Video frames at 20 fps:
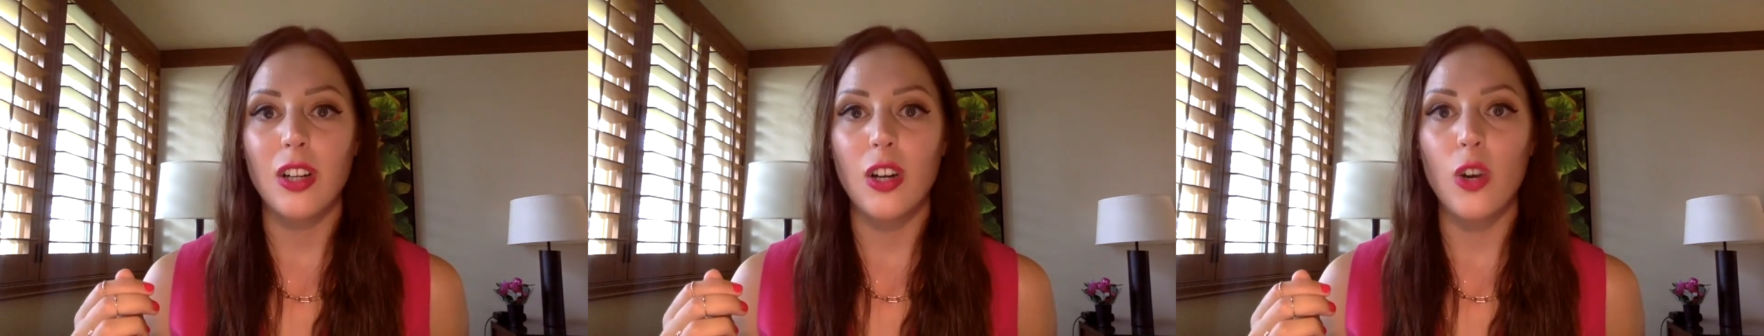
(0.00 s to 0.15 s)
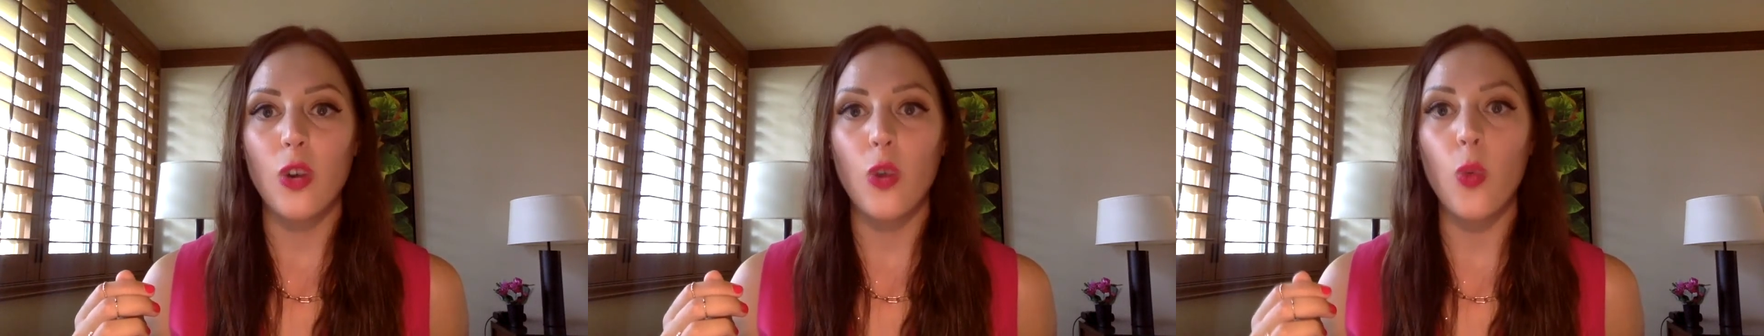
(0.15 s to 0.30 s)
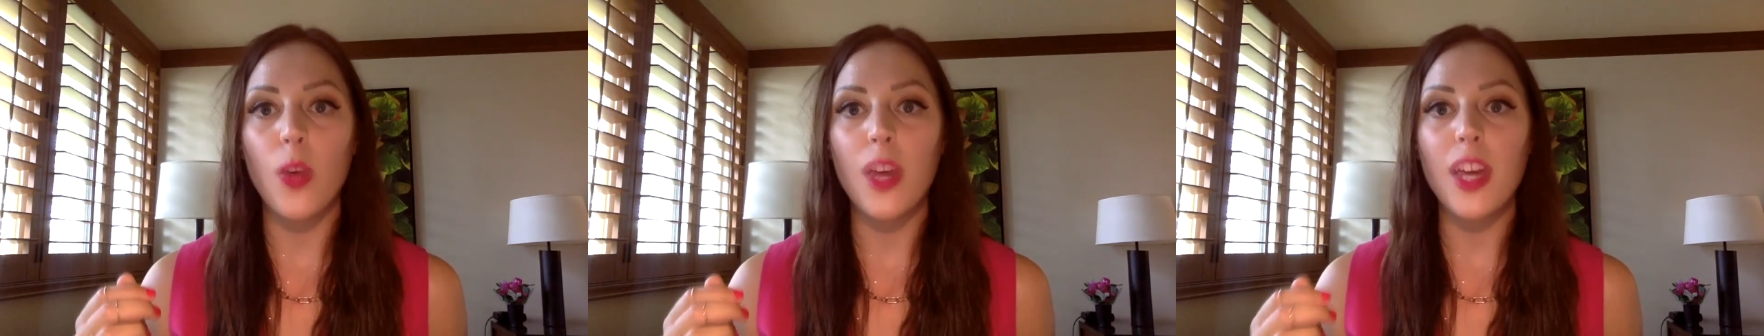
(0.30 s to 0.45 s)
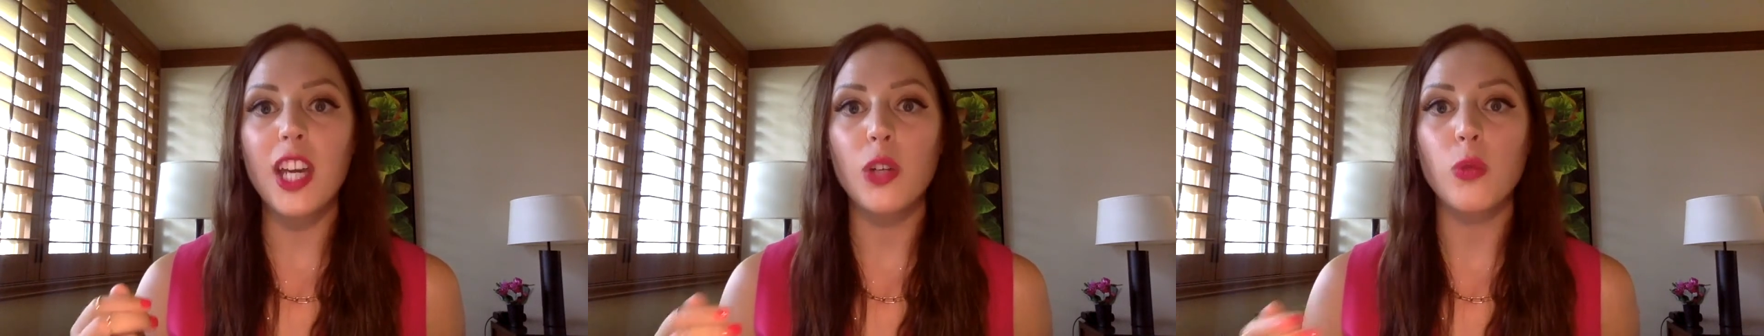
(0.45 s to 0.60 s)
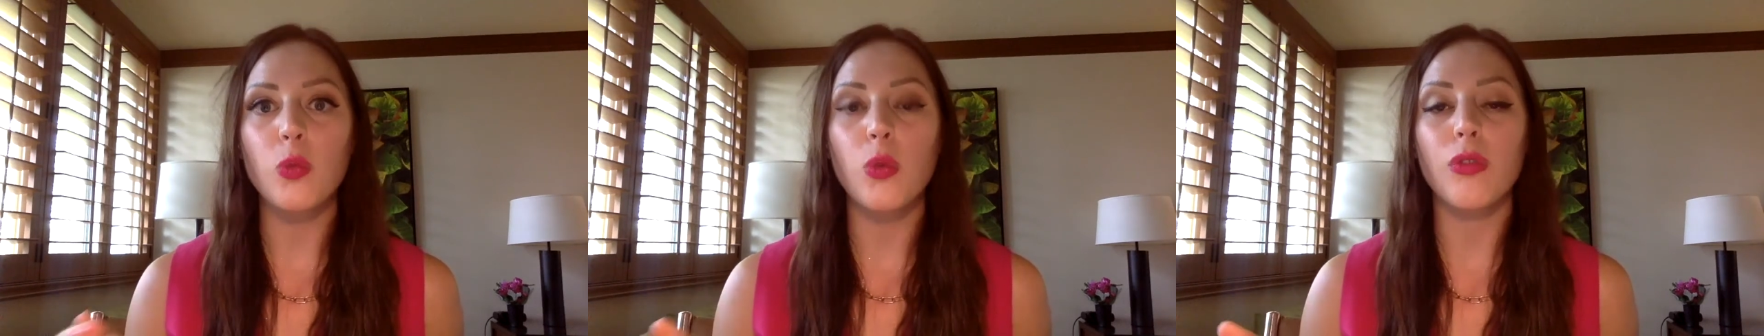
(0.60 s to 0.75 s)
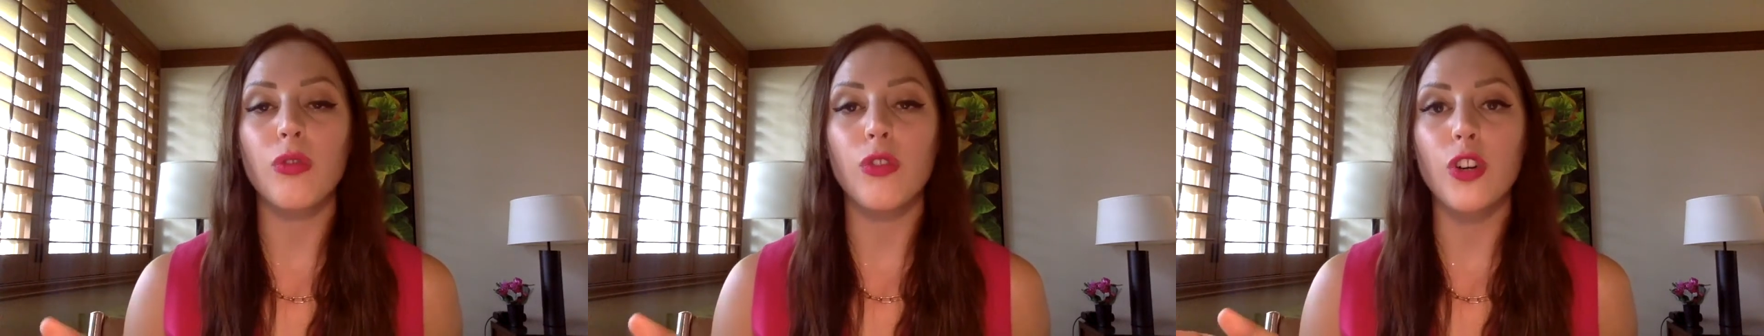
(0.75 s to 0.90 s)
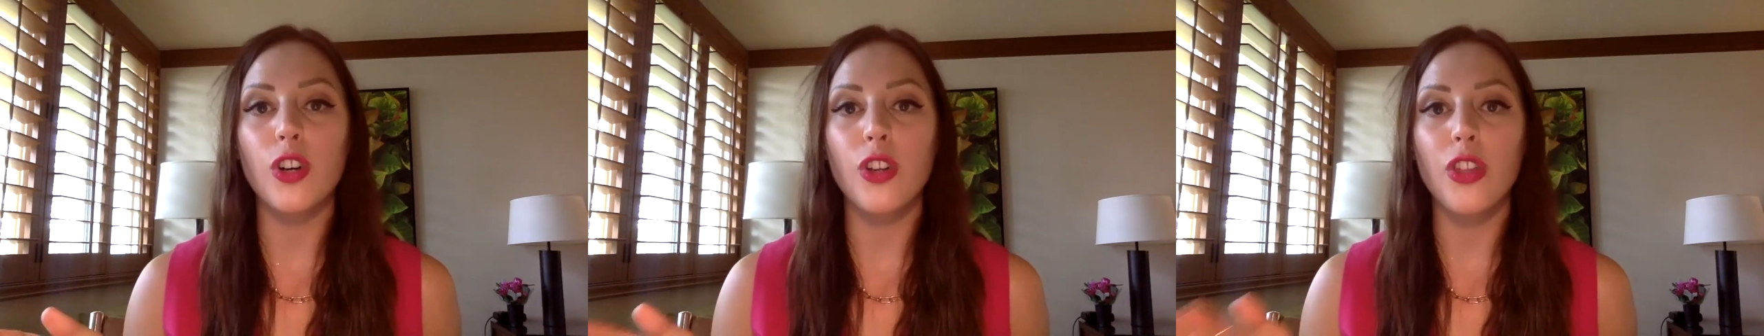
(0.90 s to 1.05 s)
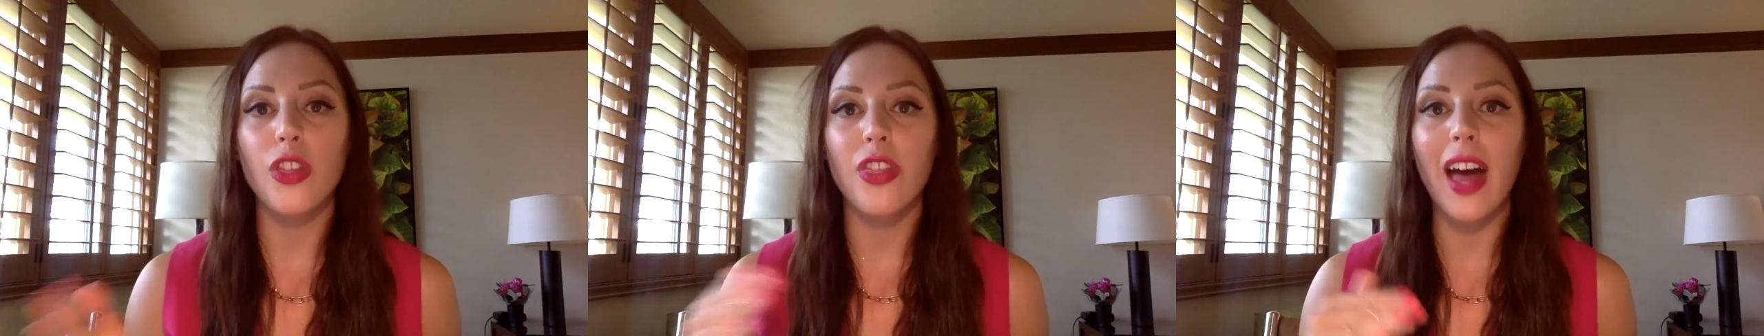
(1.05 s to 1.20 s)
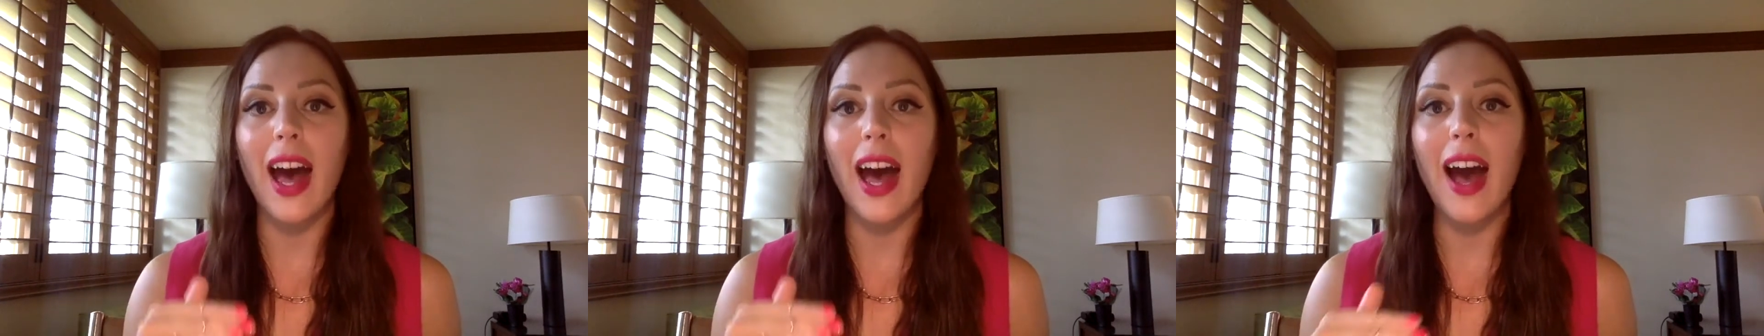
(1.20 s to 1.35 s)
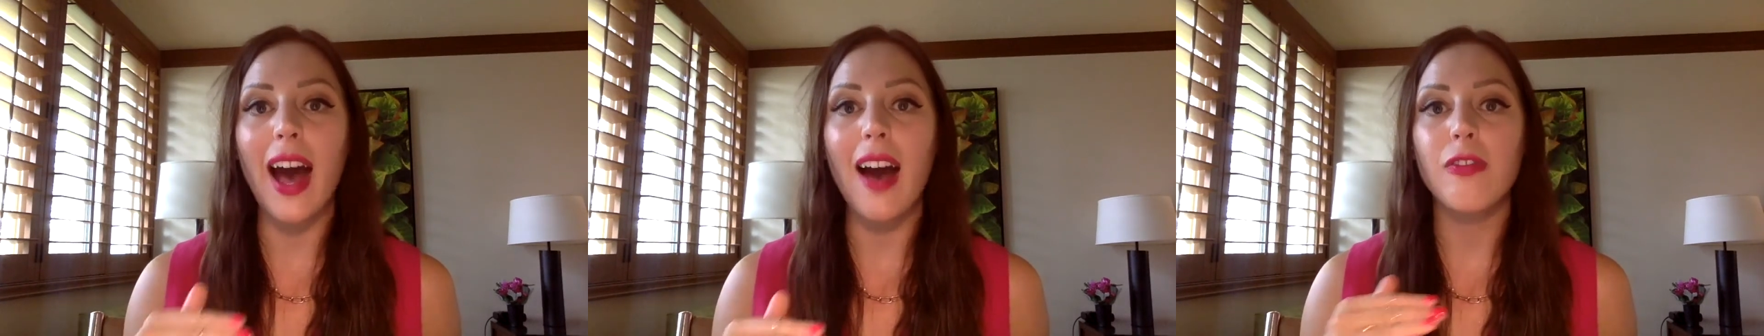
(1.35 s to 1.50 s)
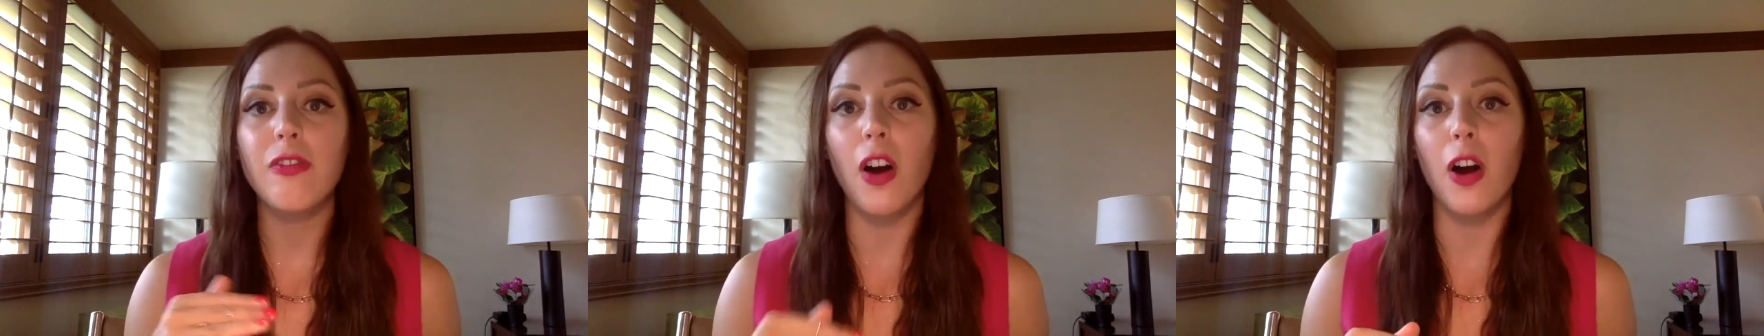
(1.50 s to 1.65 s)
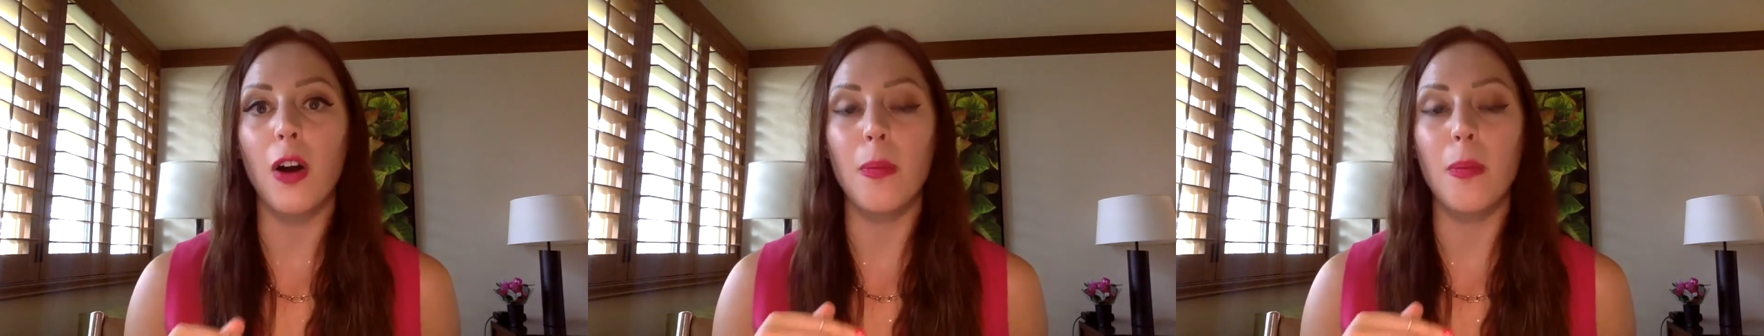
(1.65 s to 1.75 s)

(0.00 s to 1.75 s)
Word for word: we could revert that far